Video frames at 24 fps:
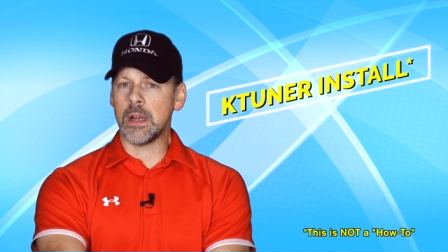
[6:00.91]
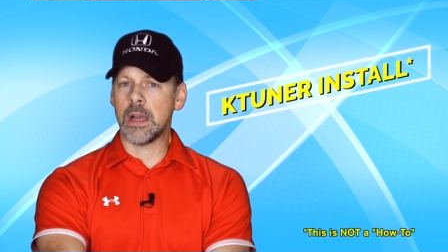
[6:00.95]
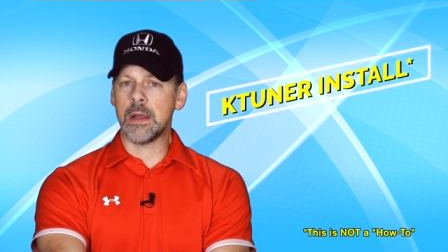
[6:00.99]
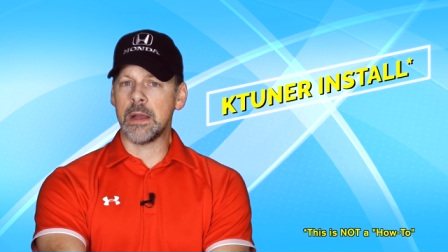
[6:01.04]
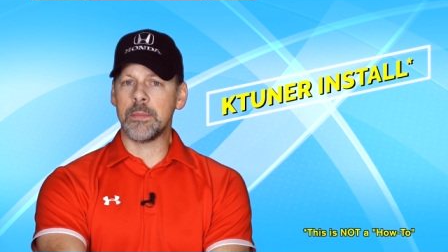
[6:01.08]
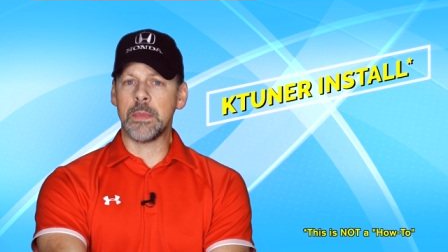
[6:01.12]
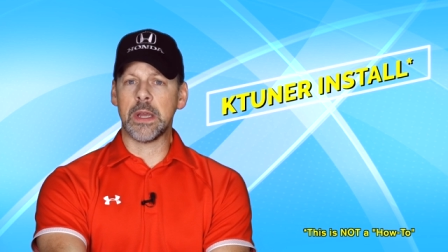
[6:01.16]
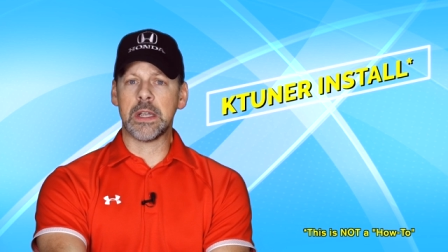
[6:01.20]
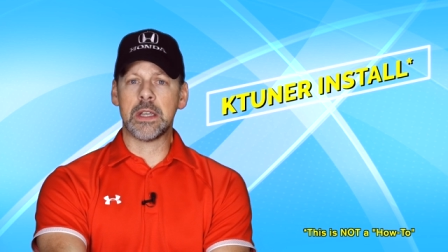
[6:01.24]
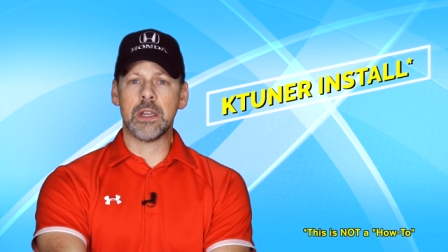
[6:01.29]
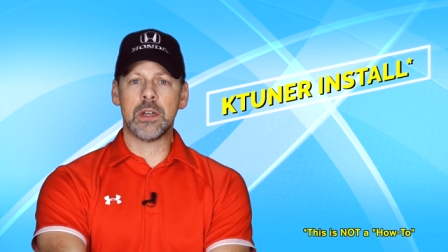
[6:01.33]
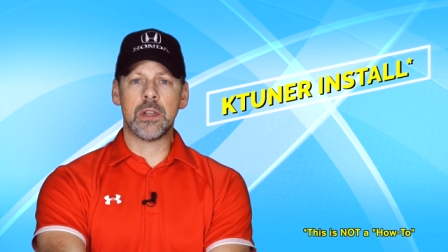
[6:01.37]
I'm
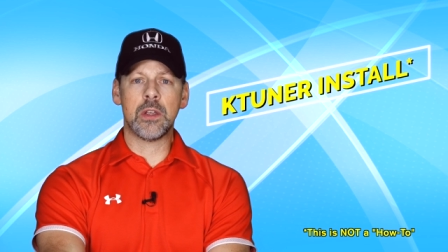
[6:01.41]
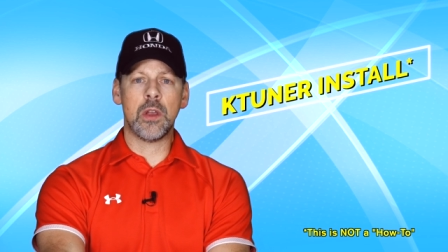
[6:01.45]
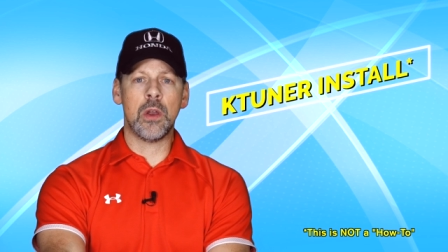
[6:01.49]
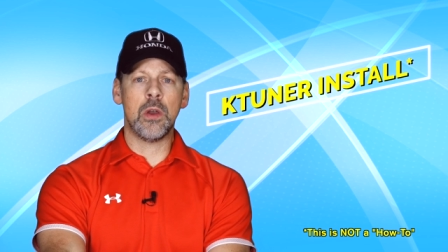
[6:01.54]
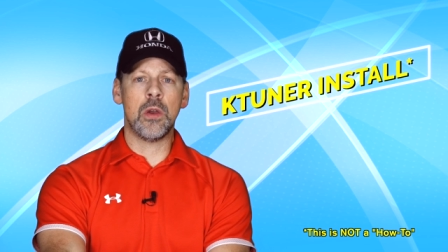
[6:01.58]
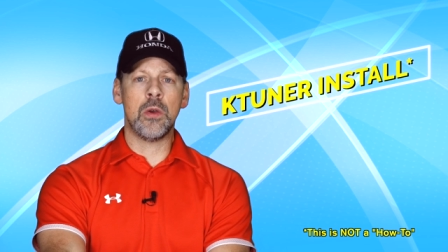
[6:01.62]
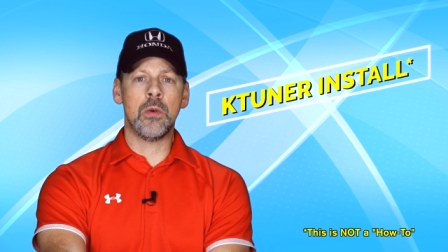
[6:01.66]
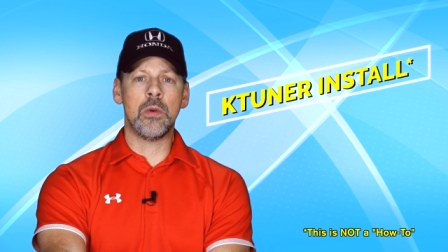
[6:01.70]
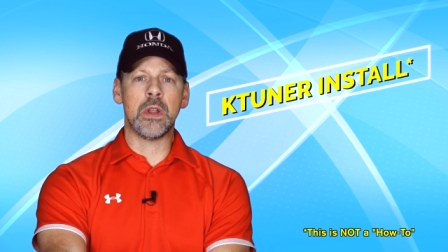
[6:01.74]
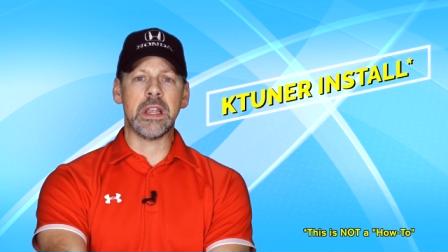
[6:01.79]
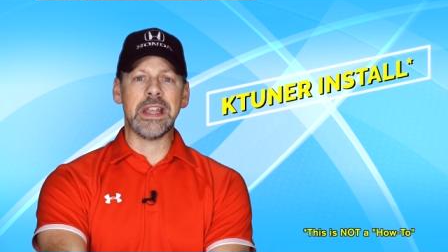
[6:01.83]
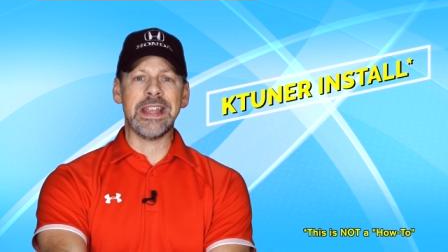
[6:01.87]
not gonna
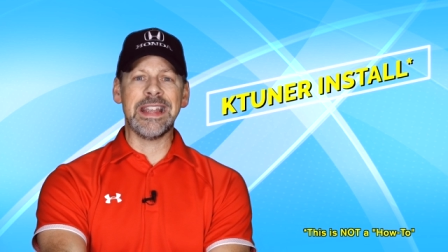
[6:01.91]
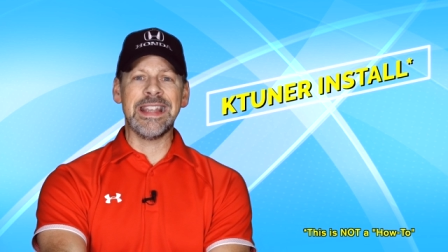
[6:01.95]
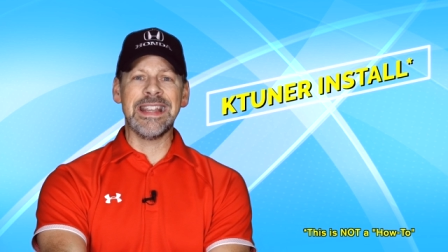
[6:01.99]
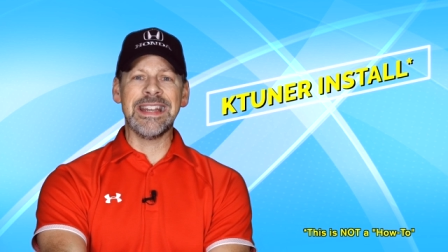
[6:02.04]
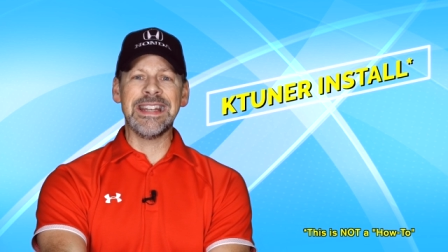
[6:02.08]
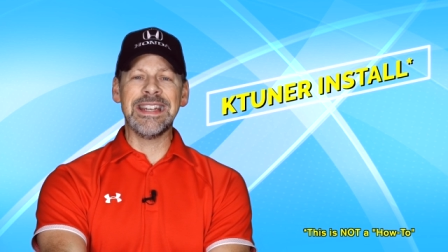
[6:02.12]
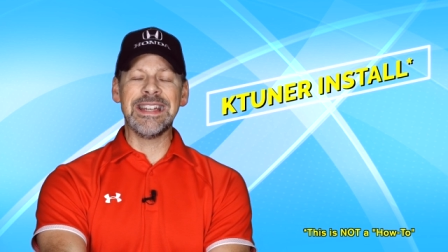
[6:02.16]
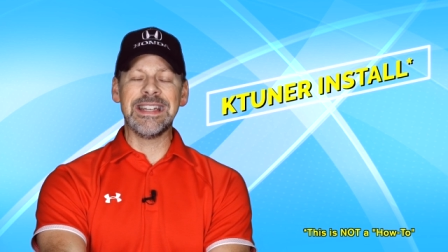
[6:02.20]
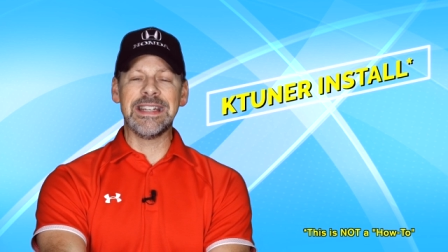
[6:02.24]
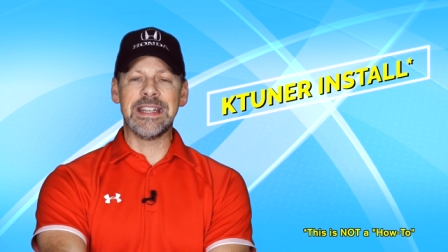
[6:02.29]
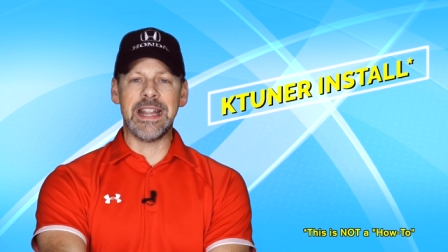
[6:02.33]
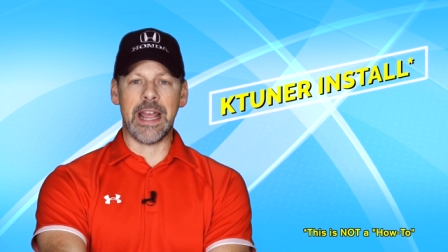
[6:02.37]
go
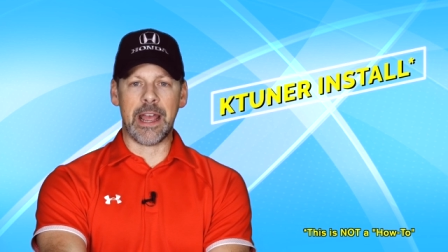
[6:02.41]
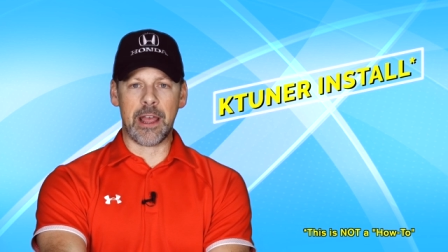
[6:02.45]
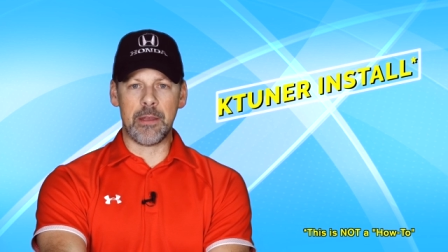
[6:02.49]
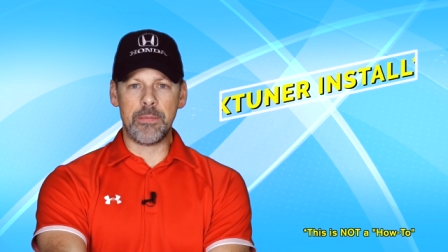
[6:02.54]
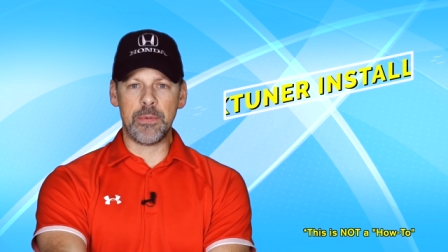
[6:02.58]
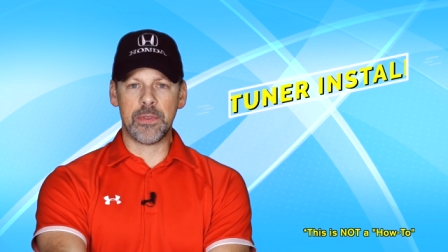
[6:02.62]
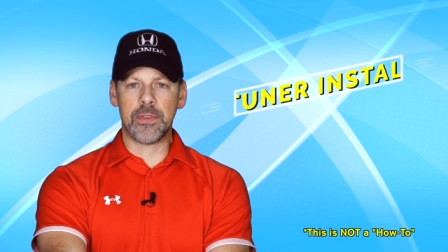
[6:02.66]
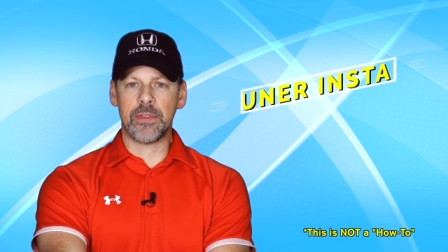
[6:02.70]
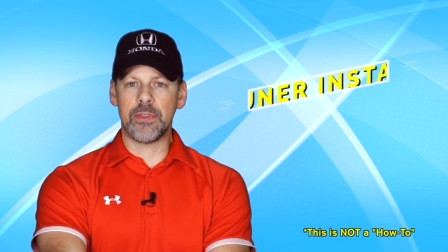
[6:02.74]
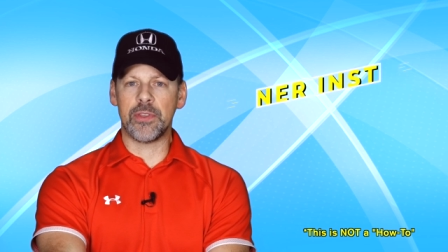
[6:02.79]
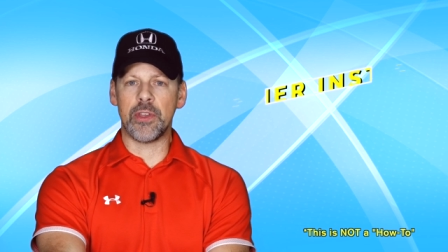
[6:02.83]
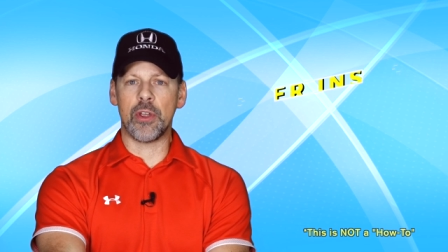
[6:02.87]
in depth.